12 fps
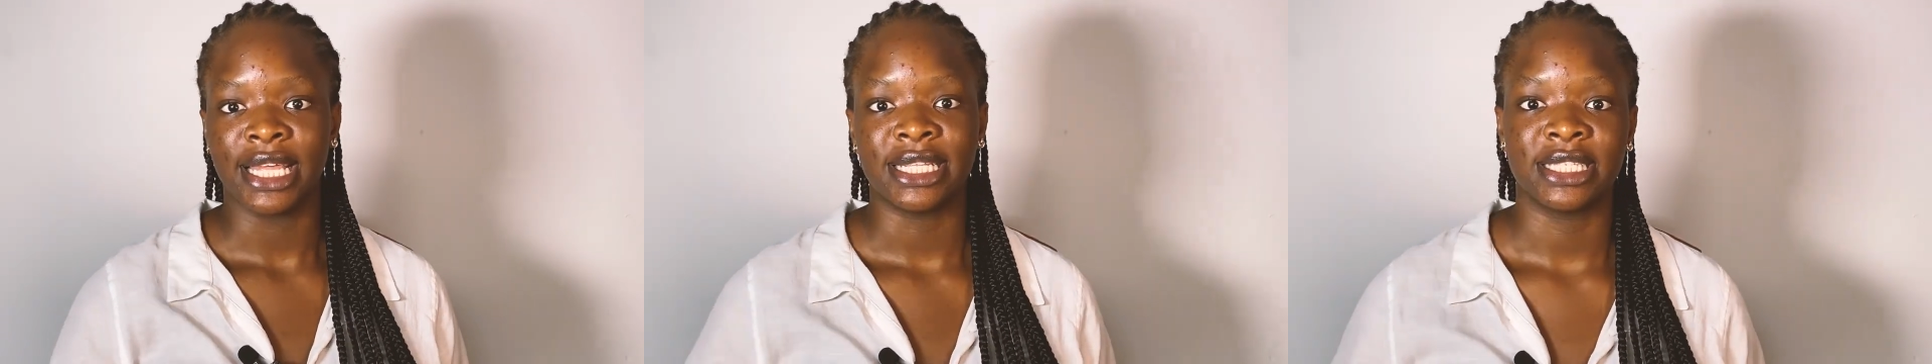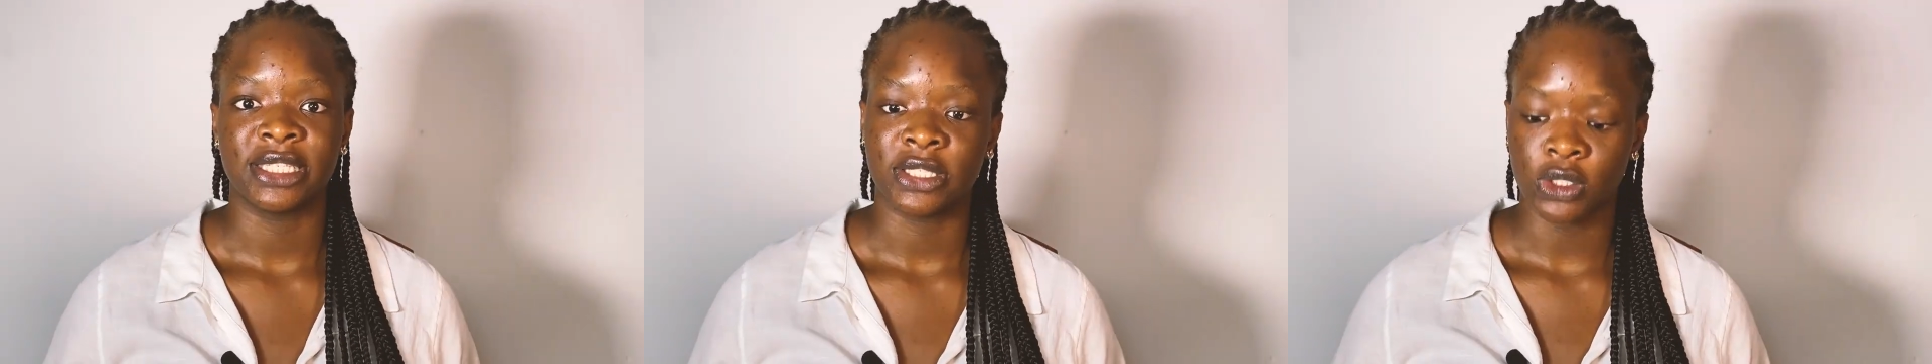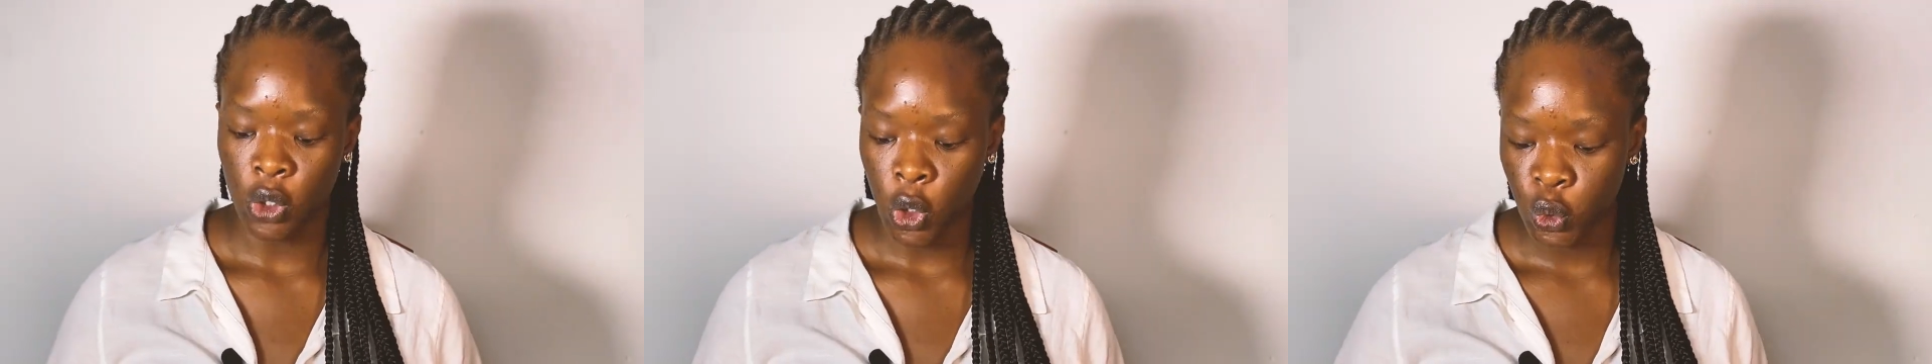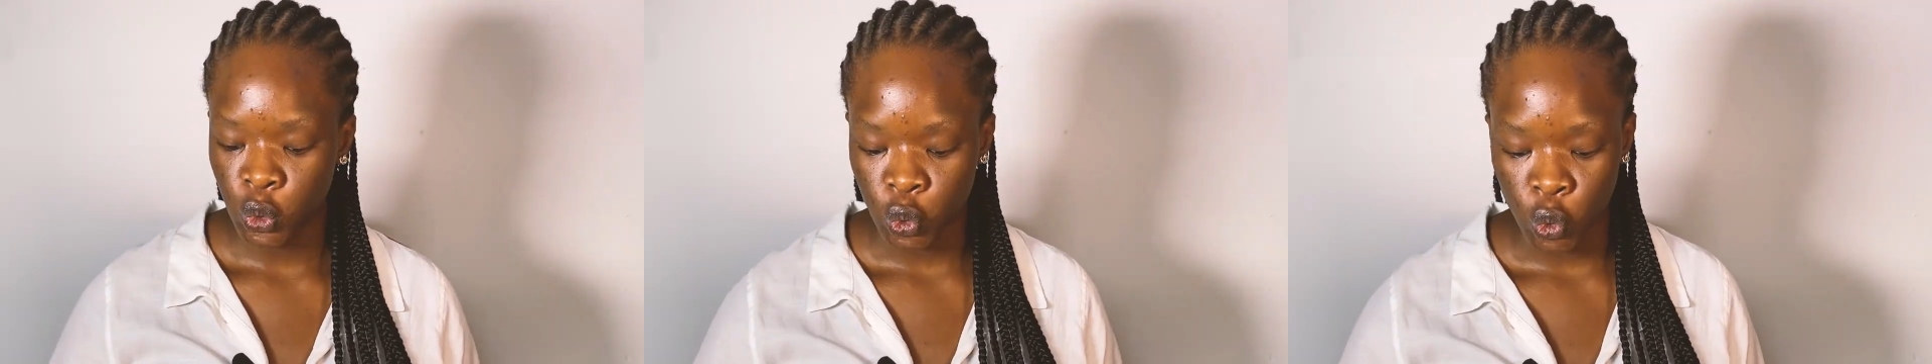That is
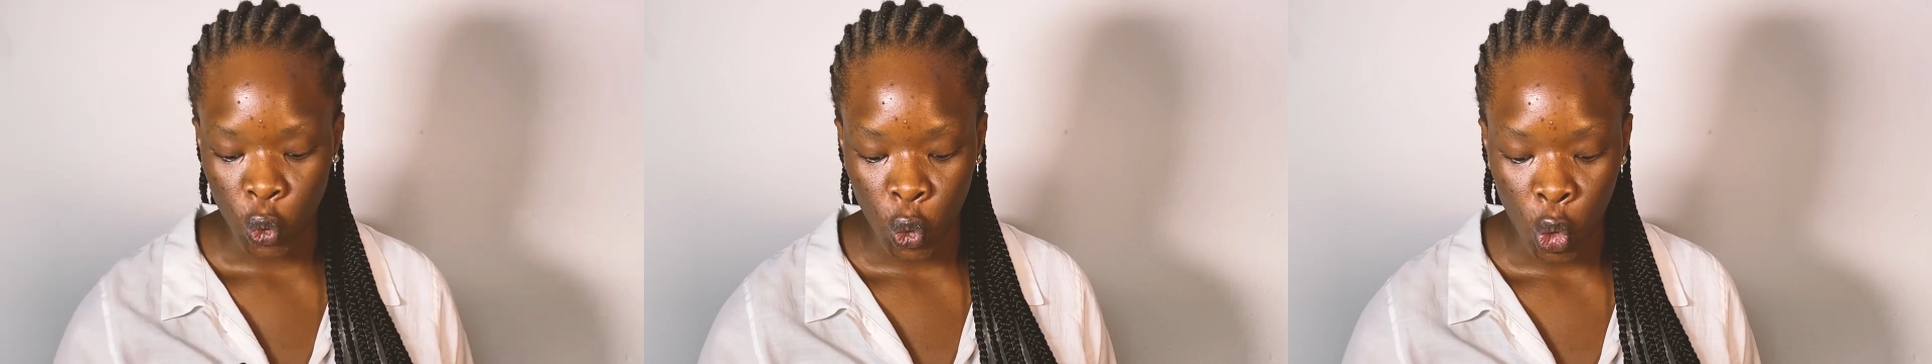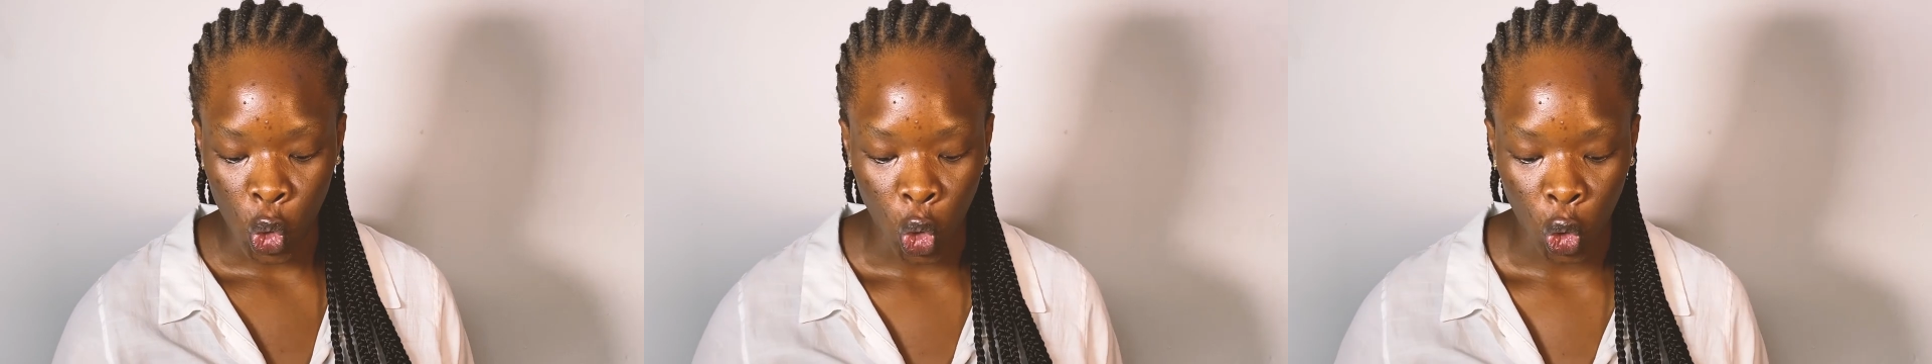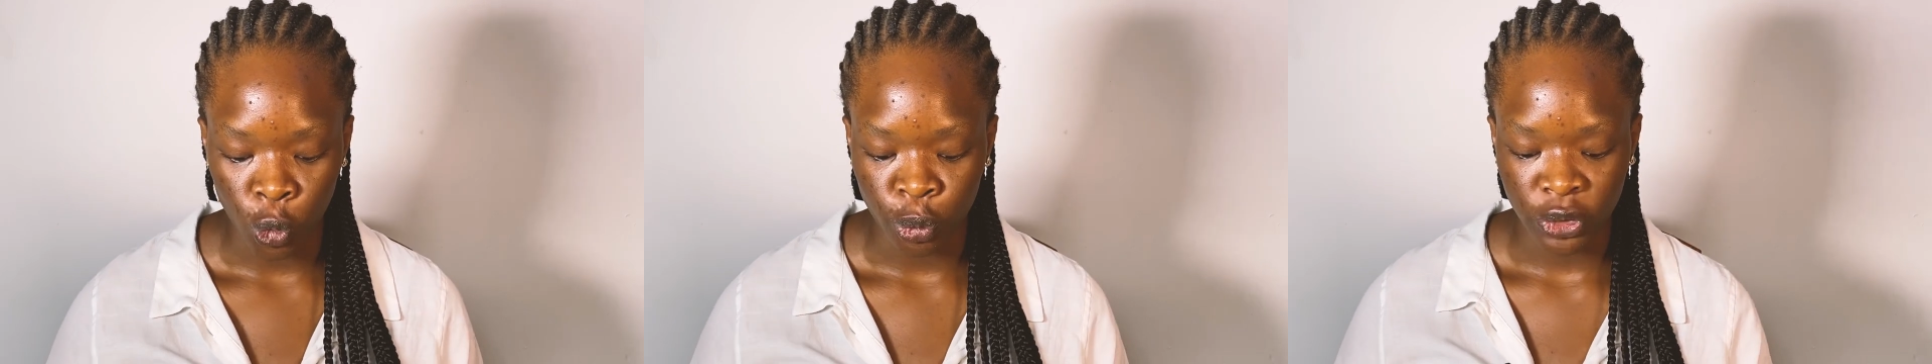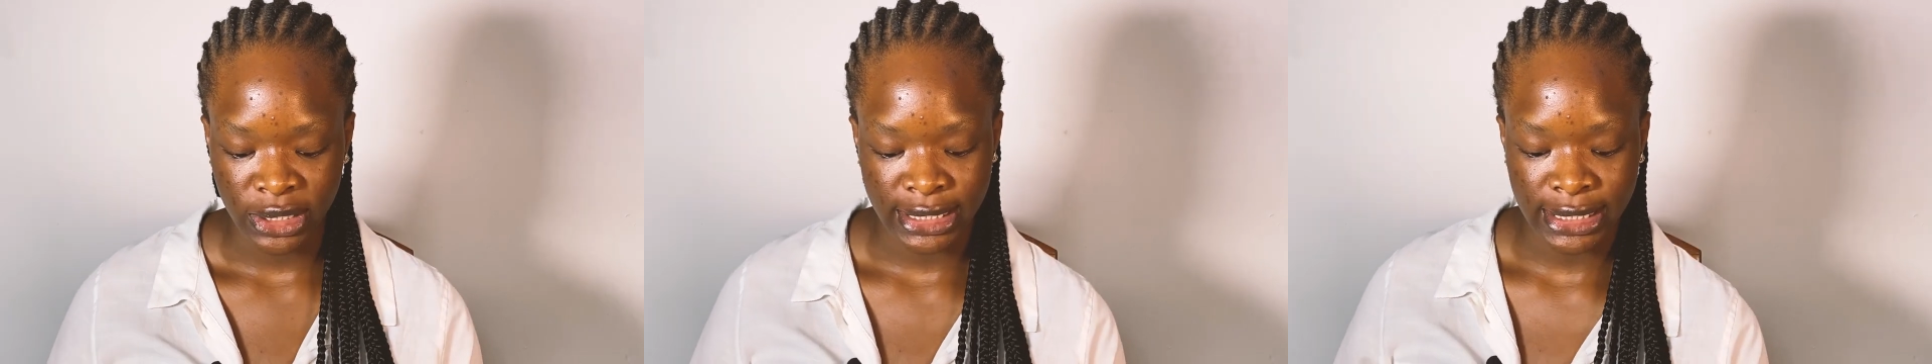also
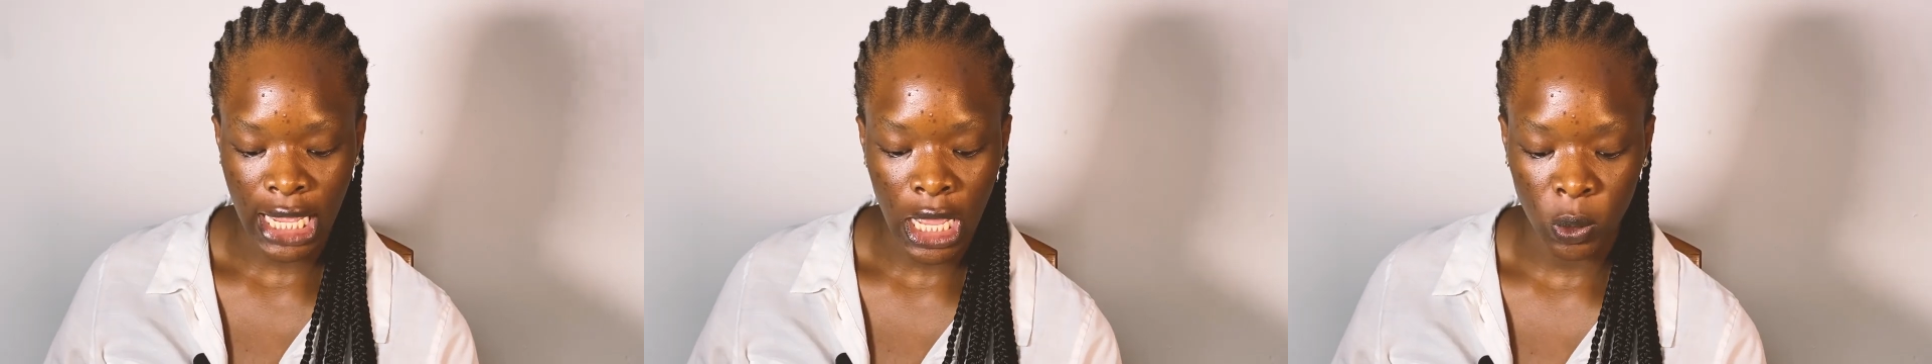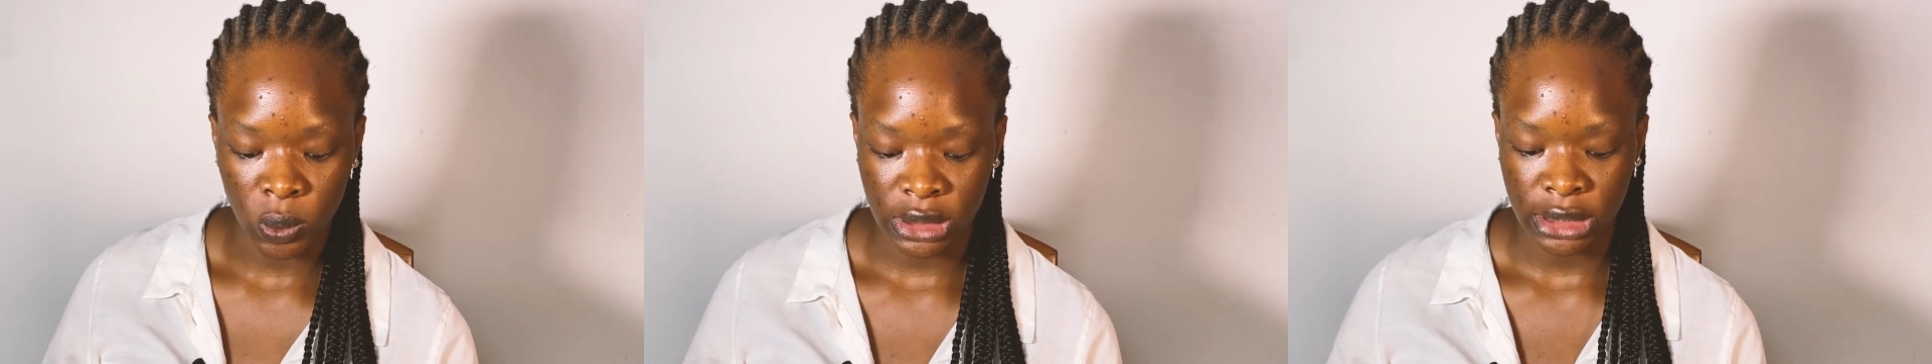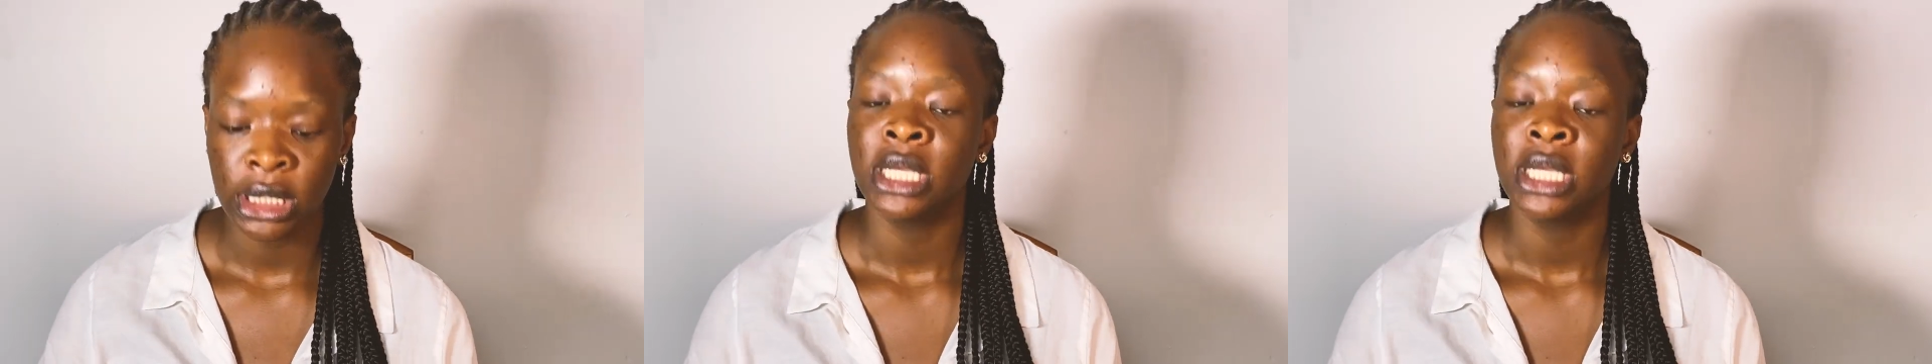almost out.